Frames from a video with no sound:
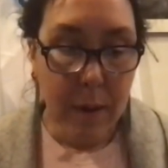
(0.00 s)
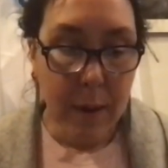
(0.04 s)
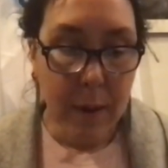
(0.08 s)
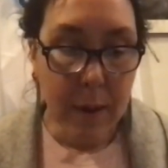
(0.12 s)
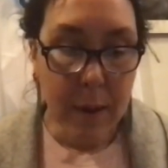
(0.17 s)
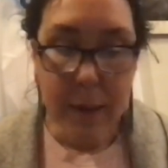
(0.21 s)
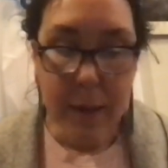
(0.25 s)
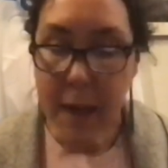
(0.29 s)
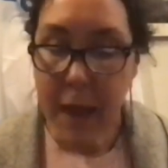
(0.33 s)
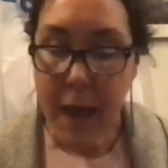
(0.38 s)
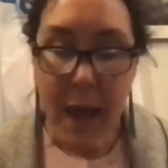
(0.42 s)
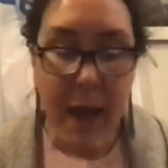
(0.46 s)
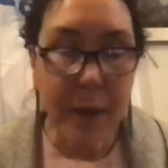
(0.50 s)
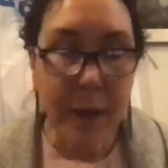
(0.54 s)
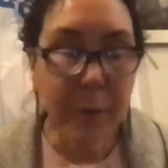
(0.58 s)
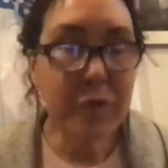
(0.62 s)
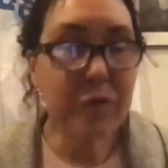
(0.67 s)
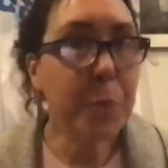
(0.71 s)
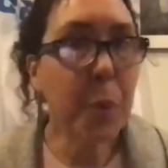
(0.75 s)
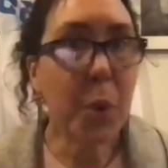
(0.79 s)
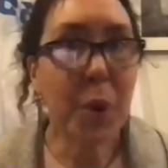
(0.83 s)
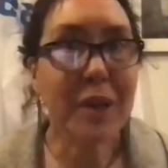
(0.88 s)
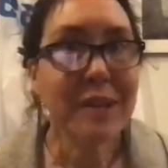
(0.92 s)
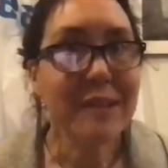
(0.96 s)
yeah, I
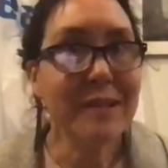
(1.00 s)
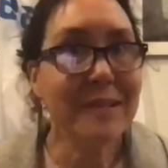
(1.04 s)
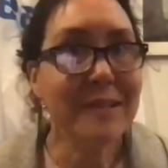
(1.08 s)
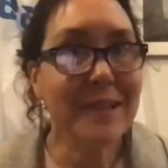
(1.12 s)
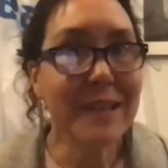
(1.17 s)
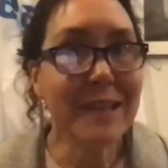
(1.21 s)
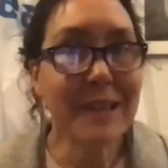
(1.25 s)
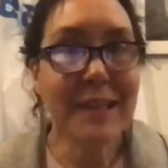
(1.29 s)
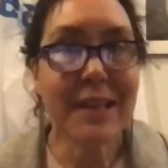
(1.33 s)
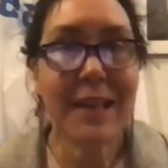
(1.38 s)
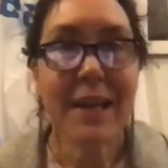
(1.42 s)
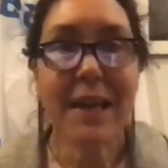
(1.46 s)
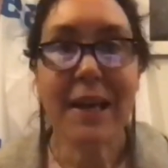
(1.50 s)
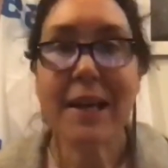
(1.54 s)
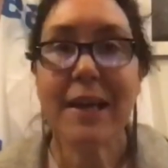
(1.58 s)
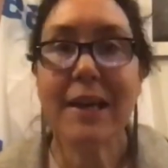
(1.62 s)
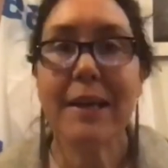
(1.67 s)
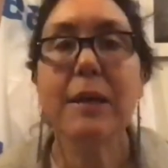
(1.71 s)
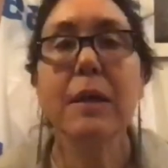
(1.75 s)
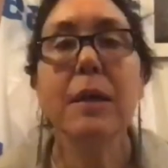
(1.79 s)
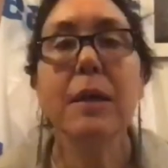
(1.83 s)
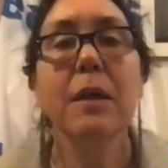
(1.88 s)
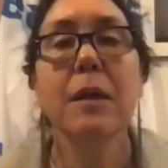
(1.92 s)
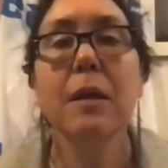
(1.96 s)
was born in
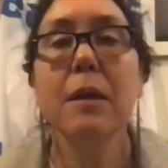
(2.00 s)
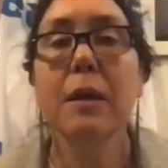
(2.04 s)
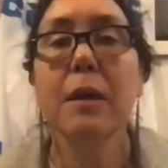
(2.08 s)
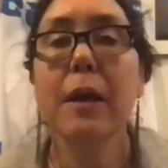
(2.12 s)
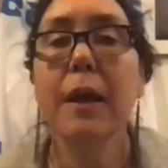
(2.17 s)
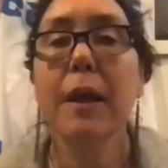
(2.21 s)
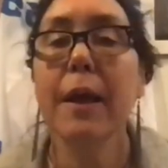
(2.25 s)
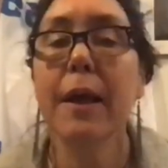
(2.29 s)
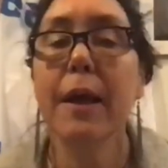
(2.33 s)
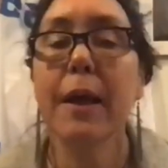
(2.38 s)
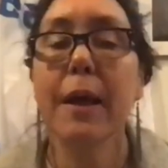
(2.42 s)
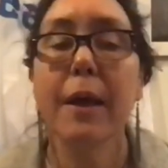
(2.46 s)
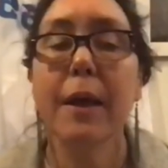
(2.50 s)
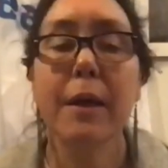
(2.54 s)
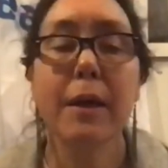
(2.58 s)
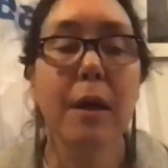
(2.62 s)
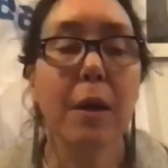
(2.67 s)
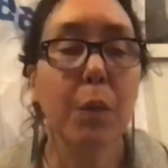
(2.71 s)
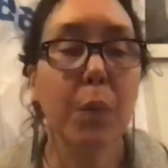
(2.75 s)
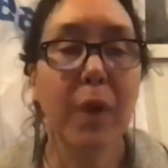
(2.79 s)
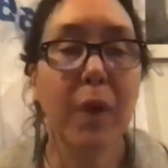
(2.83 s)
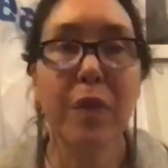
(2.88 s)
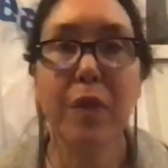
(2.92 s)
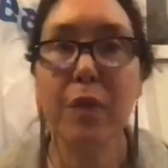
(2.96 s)
Sitka and
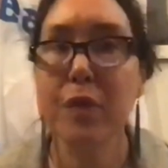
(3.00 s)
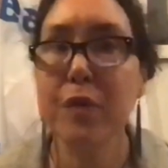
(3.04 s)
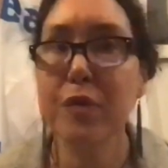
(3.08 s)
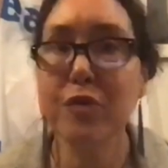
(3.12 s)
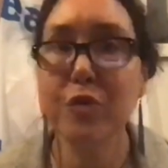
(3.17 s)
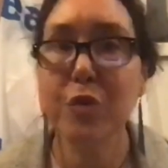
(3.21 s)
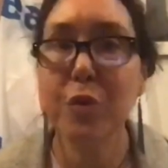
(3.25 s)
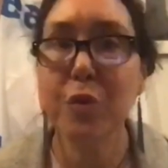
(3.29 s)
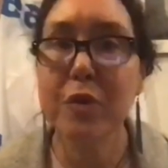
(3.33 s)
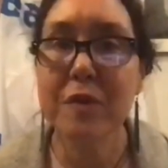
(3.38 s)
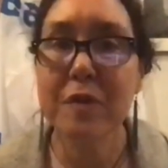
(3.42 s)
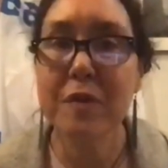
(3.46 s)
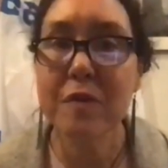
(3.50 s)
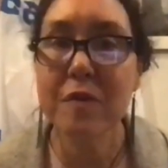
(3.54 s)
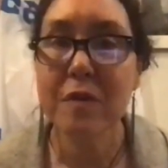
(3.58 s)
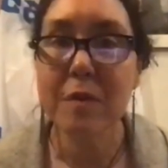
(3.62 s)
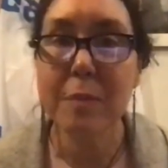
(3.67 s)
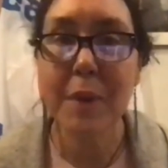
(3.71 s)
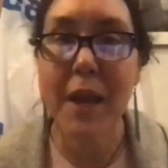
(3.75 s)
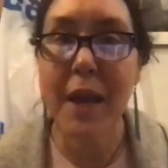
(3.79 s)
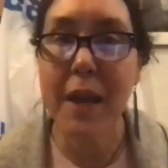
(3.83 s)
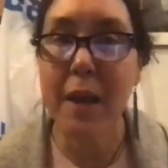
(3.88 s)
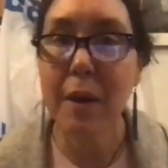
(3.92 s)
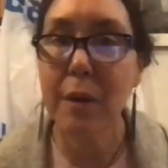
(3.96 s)
went through the school
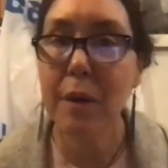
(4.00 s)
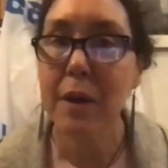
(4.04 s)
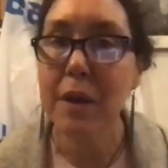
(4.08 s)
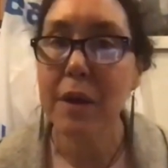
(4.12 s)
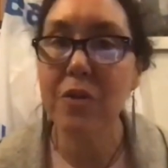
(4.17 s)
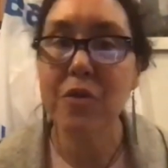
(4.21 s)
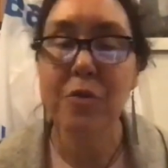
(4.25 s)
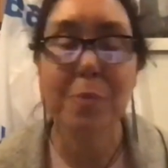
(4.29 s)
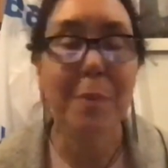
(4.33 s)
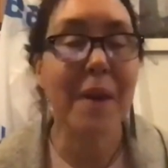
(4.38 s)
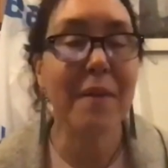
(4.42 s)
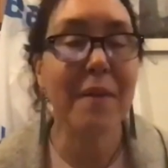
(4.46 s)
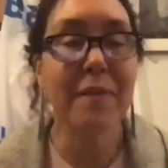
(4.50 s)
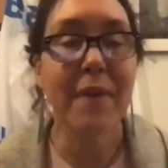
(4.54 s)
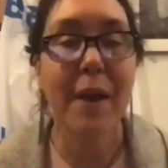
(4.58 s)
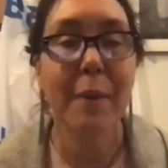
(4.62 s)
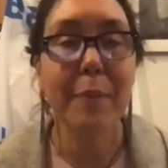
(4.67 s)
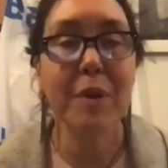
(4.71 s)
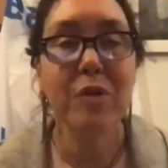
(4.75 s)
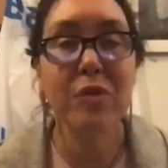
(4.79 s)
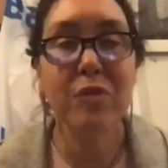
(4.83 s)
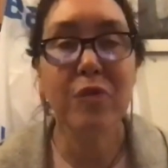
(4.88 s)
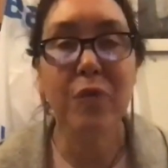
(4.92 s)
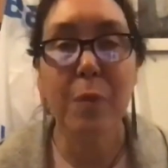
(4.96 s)
system in Anchorage. My
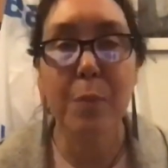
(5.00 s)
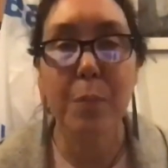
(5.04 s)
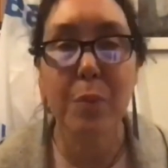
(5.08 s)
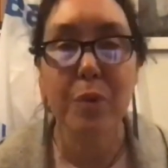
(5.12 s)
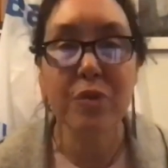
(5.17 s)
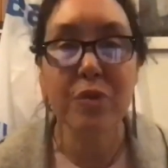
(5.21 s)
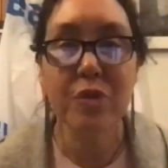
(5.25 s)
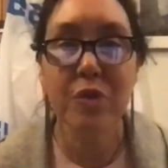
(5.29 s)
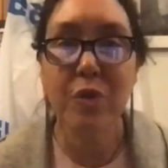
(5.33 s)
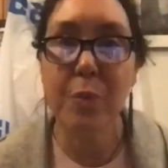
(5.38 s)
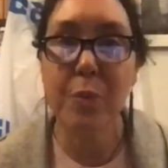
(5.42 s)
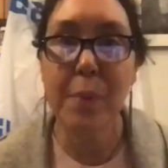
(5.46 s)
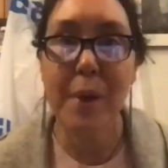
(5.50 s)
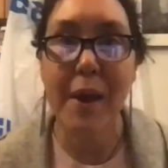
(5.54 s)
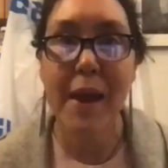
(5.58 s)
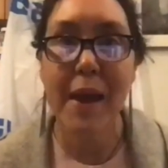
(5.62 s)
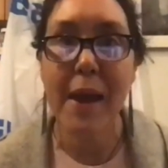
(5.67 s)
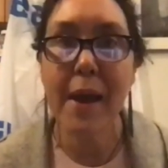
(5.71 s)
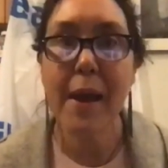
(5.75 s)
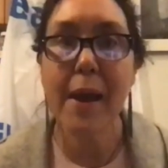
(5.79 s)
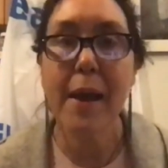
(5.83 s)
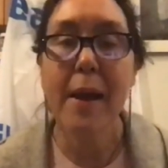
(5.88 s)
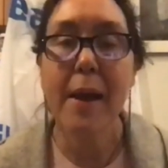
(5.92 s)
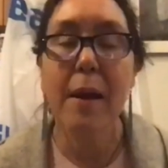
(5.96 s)
family's from Bristol
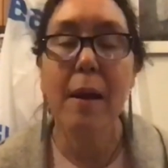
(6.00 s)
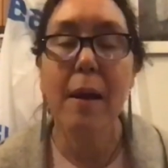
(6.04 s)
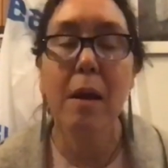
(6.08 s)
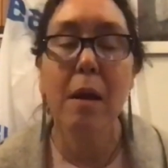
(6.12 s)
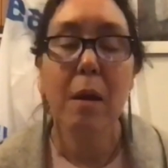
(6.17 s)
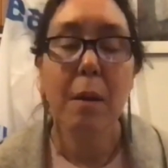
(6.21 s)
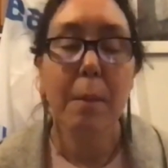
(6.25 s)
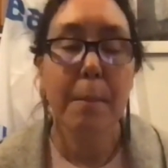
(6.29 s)
Bay.